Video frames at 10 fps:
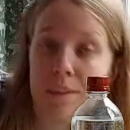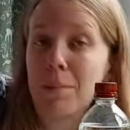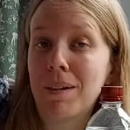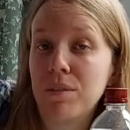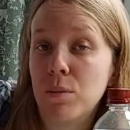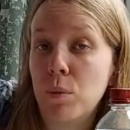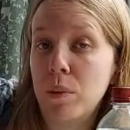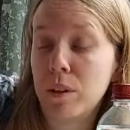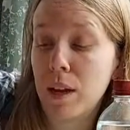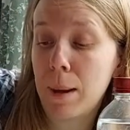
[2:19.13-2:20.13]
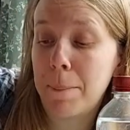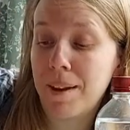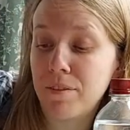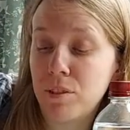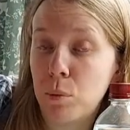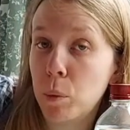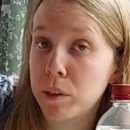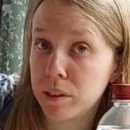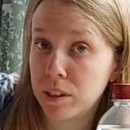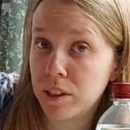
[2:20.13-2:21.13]
above the
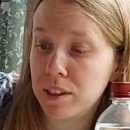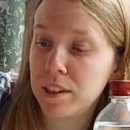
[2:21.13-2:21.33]
water.